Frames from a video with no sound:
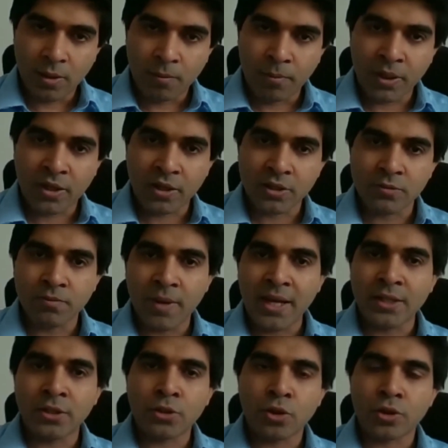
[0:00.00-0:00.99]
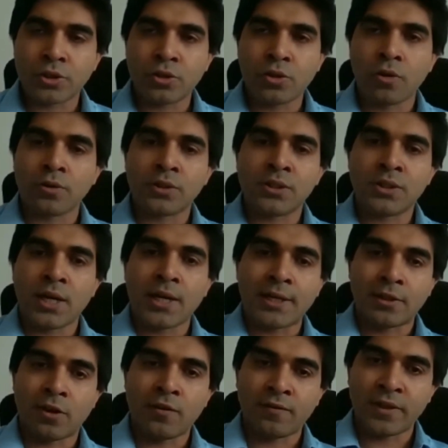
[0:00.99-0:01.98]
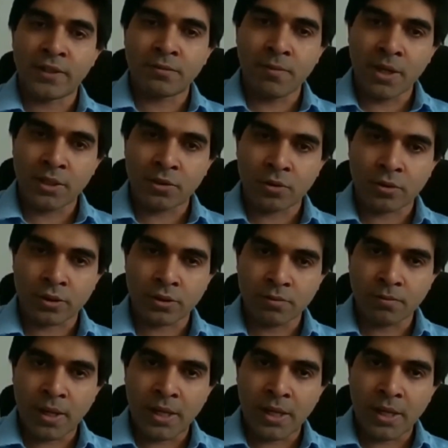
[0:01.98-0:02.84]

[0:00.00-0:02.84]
because mentors don't start off as mentors.